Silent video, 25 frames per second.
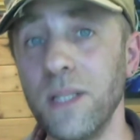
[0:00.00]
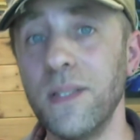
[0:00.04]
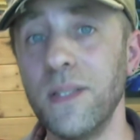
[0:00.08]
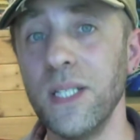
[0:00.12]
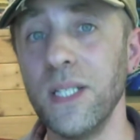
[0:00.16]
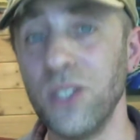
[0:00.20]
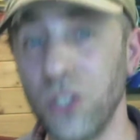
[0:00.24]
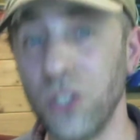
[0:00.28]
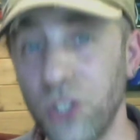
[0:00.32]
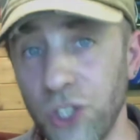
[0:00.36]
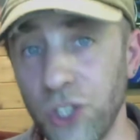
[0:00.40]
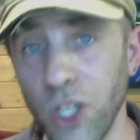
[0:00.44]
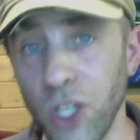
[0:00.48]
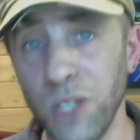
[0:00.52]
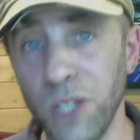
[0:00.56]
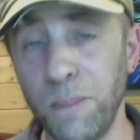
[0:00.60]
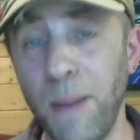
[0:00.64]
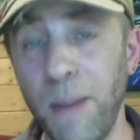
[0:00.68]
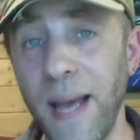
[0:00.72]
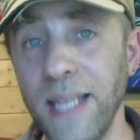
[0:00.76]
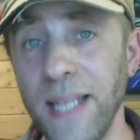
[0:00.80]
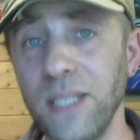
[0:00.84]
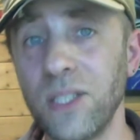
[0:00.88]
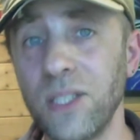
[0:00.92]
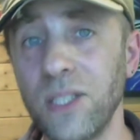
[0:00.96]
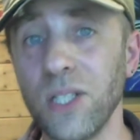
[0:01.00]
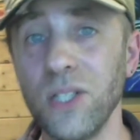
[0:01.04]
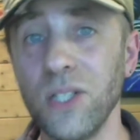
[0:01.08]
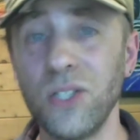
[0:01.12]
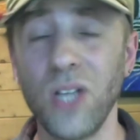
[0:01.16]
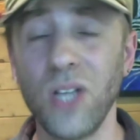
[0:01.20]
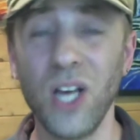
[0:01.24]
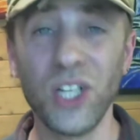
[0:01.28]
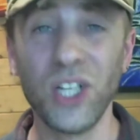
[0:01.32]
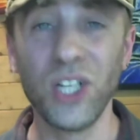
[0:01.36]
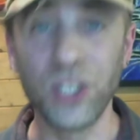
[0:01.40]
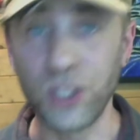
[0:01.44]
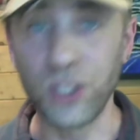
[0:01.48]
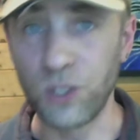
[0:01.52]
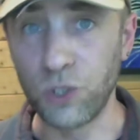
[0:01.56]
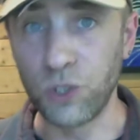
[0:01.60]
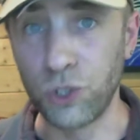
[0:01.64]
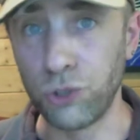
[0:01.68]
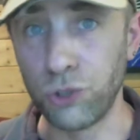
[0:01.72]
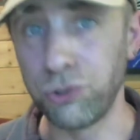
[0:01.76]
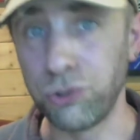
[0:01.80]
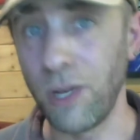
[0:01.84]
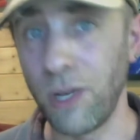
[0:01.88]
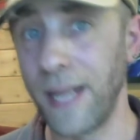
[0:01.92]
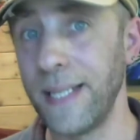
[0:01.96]
These are good painters,
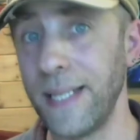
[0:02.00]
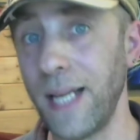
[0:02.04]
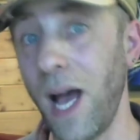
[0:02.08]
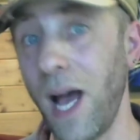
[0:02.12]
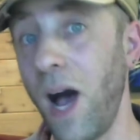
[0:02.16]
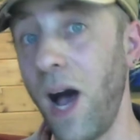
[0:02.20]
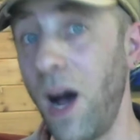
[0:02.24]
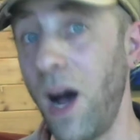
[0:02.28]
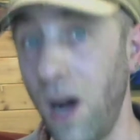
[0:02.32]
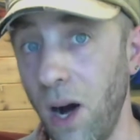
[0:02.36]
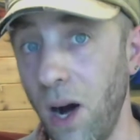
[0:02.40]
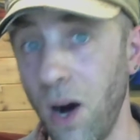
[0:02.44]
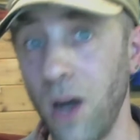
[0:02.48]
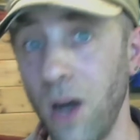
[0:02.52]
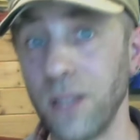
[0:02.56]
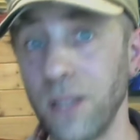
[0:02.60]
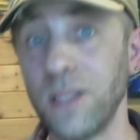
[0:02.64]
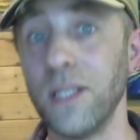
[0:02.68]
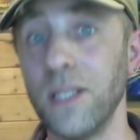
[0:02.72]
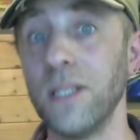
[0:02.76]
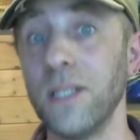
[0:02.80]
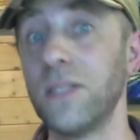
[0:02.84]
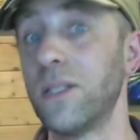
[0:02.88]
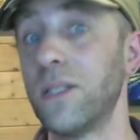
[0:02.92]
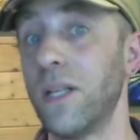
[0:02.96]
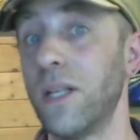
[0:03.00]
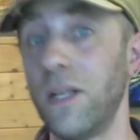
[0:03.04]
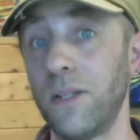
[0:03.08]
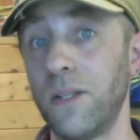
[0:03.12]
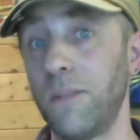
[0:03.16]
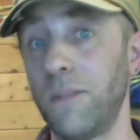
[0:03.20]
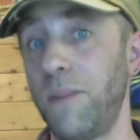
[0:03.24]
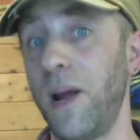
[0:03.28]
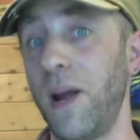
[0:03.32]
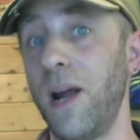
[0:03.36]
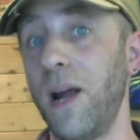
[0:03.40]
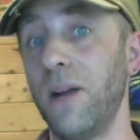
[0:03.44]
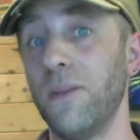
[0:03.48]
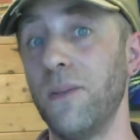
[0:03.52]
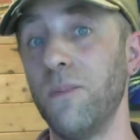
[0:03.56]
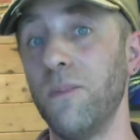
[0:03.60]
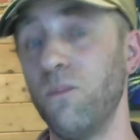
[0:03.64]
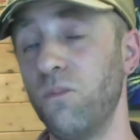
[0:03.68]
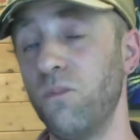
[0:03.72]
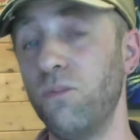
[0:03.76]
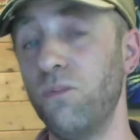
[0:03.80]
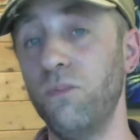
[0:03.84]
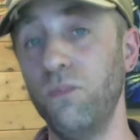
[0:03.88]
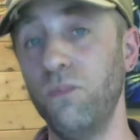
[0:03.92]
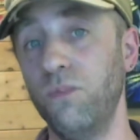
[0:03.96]
great artists. The pair of them,
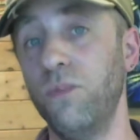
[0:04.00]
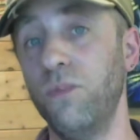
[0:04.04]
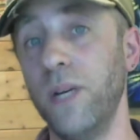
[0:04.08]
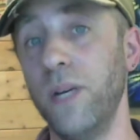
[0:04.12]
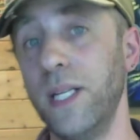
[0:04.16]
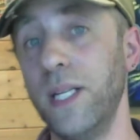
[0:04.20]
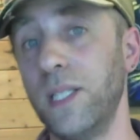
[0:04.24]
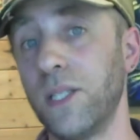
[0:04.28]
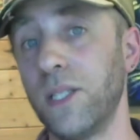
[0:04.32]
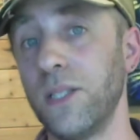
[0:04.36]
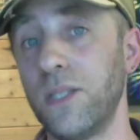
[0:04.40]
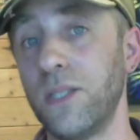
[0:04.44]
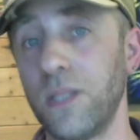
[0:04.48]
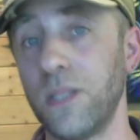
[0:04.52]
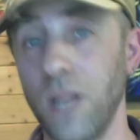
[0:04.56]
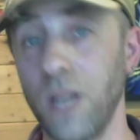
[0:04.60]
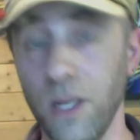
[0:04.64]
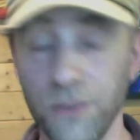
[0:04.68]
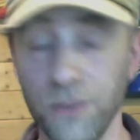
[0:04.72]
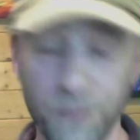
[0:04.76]
really good stuff.